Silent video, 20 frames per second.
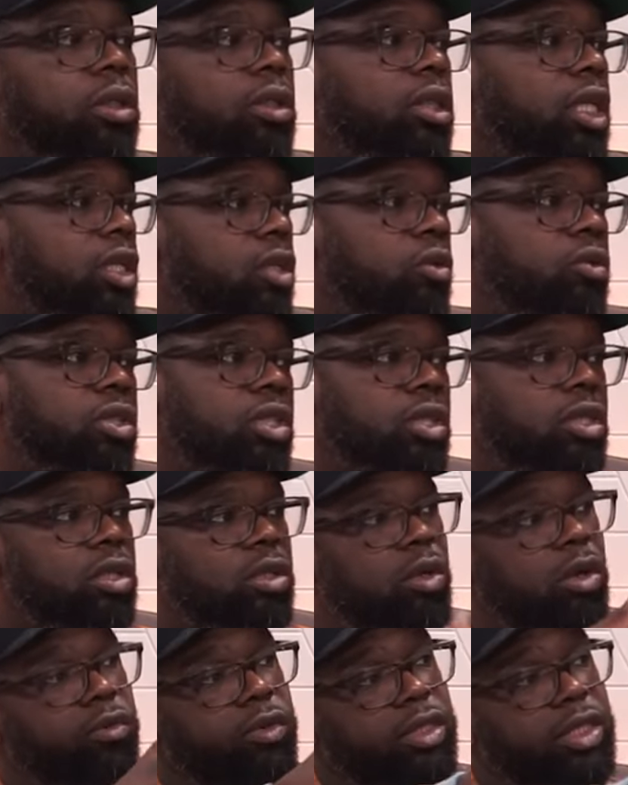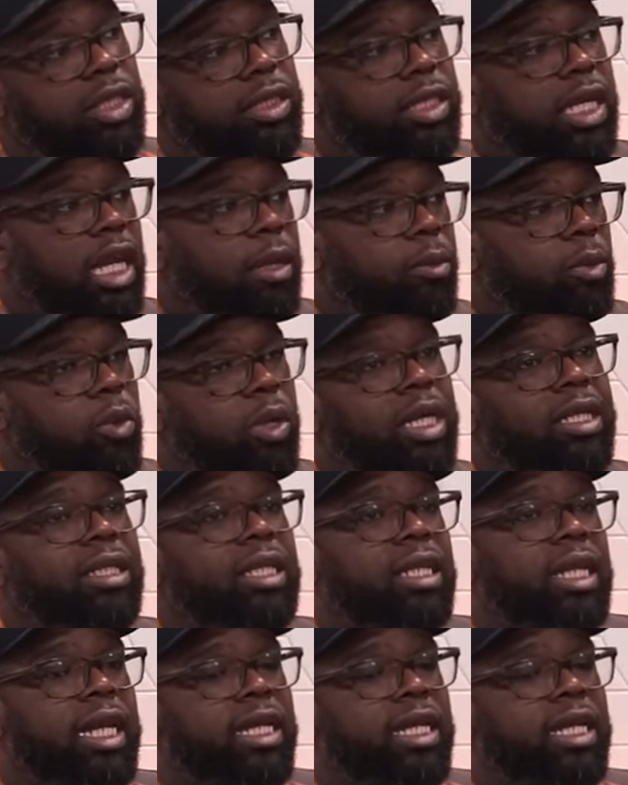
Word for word: NICU took her over to the table. And then